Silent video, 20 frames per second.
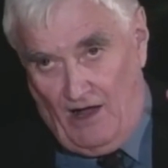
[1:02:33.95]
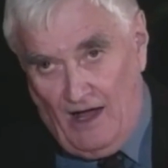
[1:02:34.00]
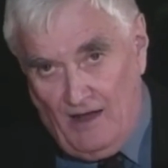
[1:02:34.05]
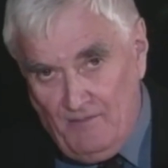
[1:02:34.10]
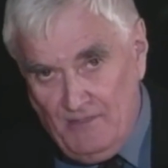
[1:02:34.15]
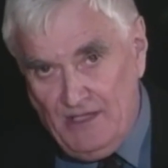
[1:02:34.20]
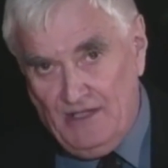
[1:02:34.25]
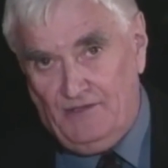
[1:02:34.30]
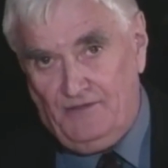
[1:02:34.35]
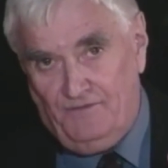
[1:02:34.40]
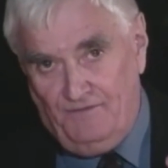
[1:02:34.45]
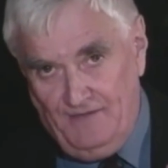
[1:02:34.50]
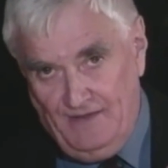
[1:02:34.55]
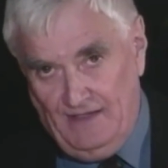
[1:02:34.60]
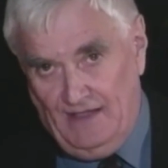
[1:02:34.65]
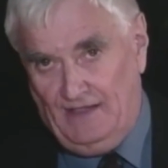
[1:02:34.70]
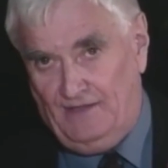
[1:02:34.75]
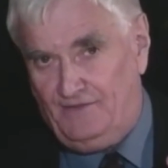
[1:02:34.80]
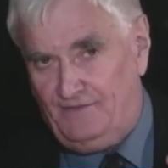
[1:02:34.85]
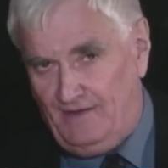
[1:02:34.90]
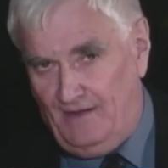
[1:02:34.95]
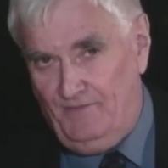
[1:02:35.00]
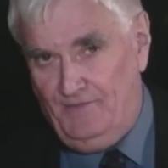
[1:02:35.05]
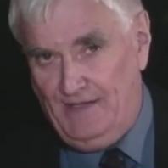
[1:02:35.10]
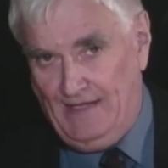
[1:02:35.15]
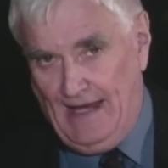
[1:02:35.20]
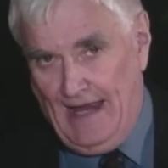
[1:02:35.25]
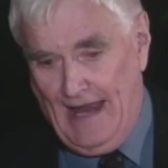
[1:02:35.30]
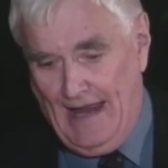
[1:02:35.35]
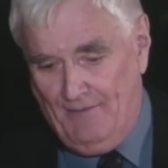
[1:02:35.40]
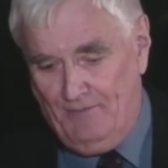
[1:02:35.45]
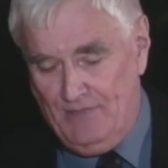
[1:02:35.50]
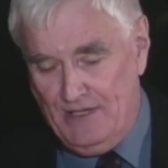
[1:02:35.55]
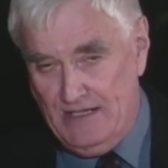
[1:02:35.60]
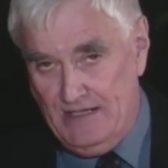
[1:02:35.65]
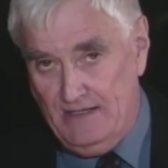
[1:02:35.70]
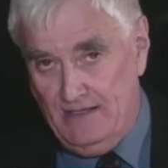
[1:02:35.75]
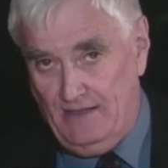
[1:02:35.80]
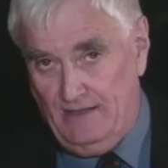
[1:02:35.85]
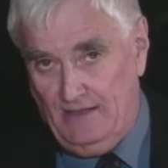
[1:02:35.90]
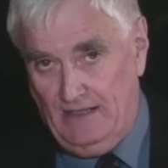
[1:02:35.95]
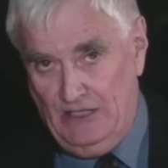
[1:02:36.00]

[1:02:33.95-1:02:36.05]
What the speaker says: ominous feeling, something happened,